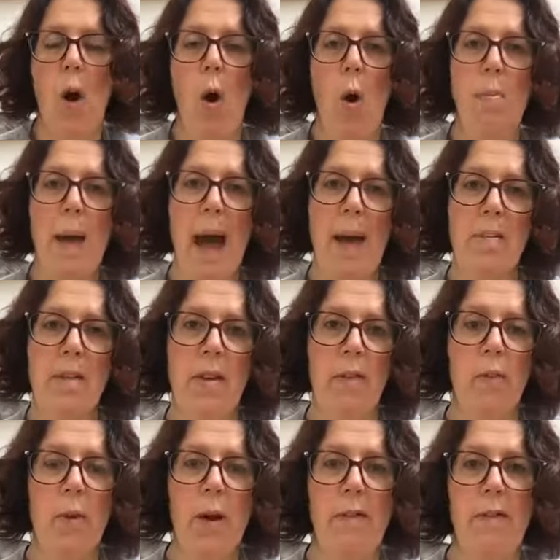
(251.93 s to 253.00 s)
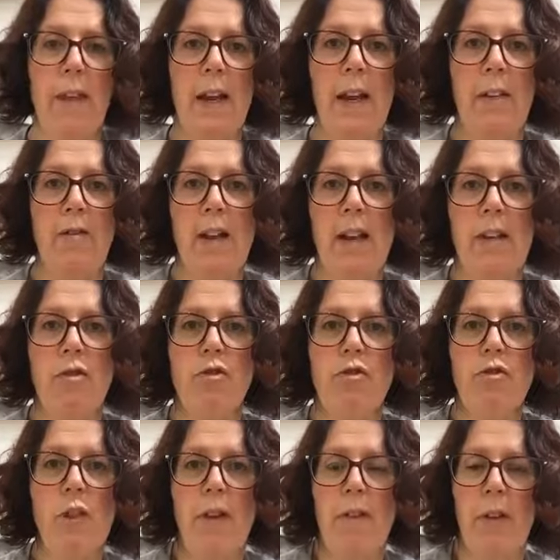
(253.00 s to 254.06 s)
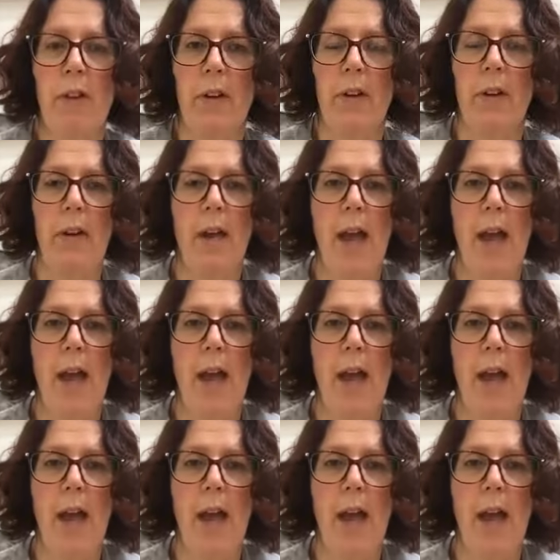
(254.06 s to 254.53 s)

or perhaps if we're feeling really driven